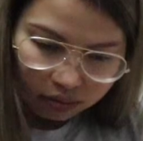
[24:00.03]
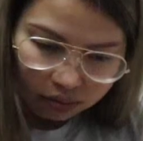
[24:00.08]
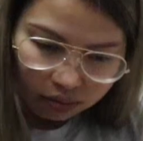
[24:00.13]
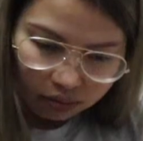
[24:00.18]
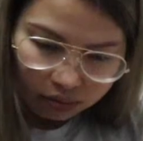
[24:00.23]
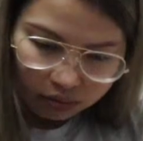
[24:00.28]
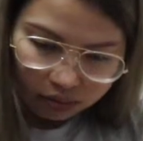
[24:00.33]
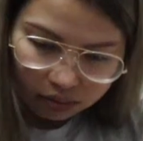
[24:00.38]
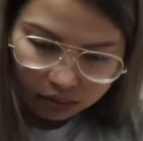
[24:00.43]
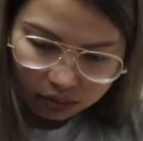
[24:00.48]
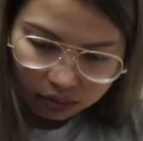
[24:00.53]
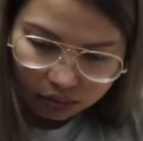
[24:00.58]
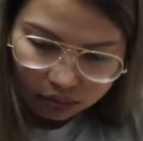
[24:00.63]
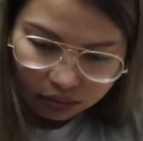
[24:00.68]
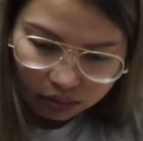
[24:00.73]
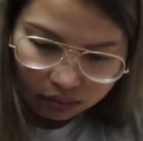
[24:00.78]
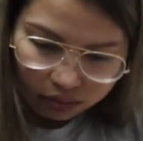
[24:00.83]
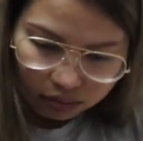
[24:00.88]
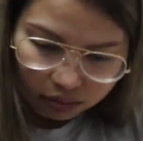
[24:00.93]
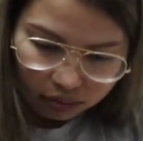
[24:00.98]
in, Bobby.
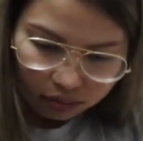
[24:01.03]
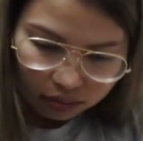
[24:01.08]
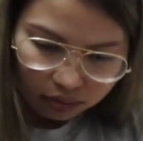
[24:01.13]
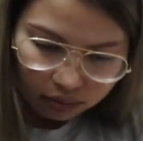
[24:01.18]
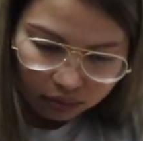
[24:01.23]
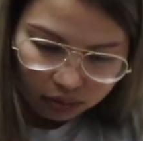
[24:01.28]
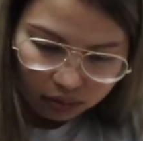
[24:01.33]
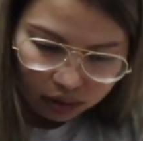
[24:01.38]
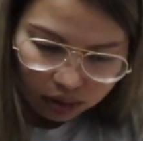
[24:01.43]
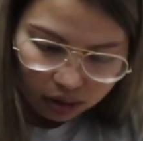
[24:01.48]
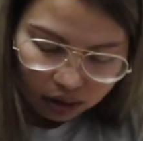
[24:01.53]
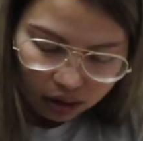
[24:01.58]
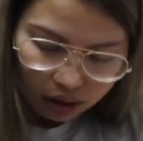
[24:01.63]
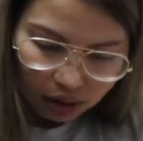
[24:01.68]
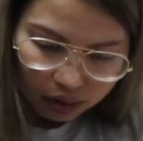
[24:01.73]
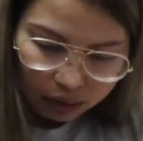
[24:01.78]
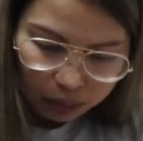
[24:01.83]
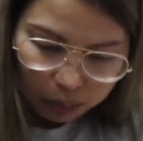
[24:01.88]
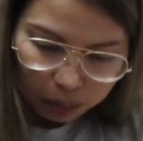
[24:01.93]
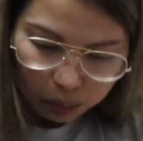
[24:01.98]
You
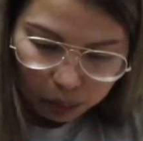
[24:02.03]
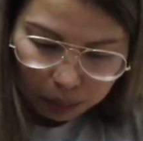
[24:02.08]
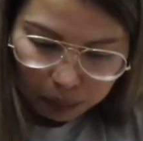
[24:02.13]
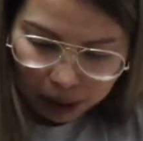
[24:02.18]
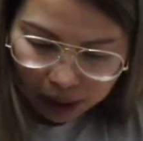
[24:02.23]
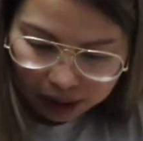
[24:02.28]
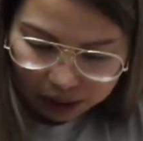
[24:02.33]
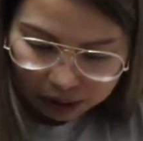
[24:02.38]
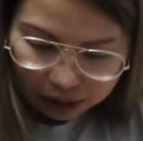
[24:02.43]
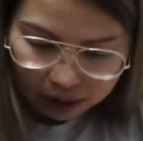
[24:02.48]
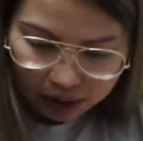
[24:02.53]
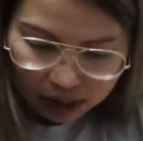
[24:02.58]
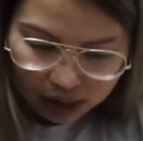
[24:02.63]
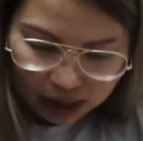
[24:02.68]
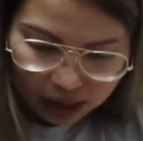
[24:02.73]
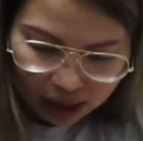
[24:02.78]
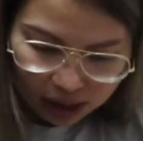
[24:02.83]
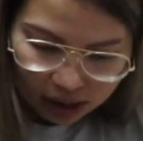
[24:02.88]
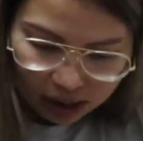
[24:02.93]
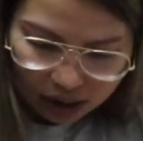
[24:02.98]
have to put
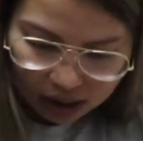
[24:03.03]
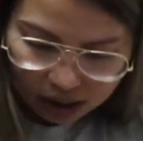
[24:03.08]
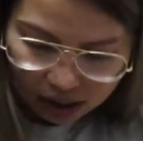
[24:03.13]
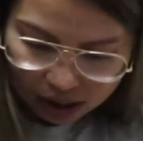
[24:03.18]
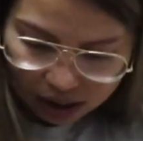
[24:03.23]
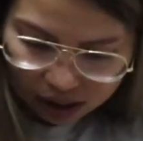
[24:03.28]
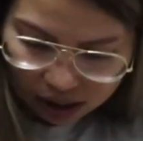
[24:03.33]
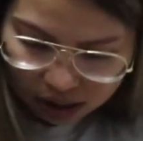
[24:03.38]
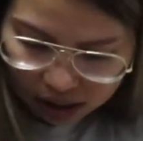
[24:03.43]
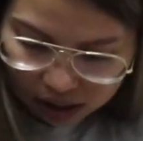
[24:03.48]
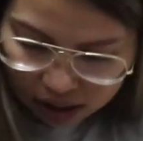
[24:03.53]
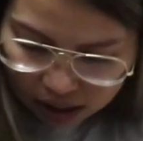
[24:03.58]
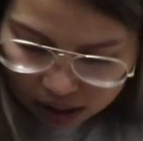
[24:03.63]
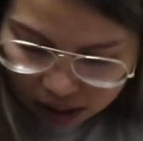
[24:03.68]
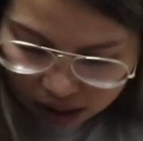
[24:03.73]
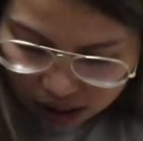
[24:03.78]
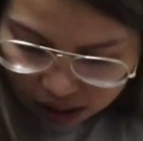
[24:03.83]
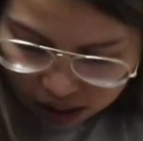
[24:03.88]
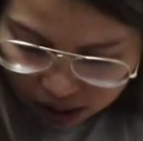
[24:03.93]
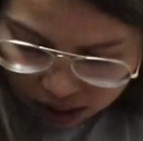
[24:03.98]
battery.
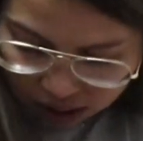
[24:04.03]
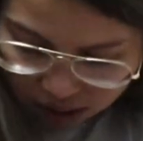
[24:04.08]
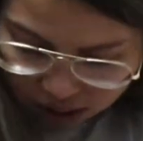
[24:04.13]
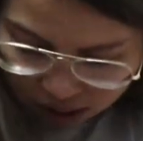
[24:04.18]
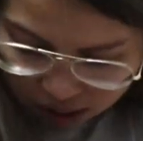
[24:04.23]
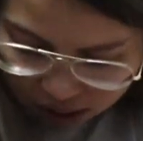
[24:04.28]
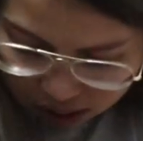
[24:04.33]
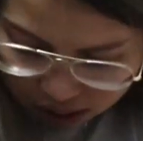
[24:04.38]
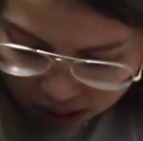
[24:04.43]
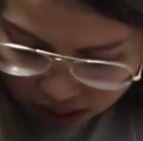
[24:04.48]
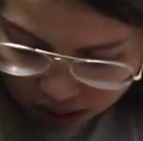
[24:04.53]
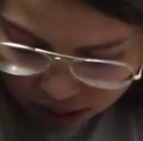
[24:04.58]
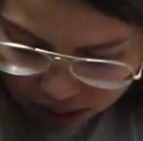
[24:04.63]
Not there?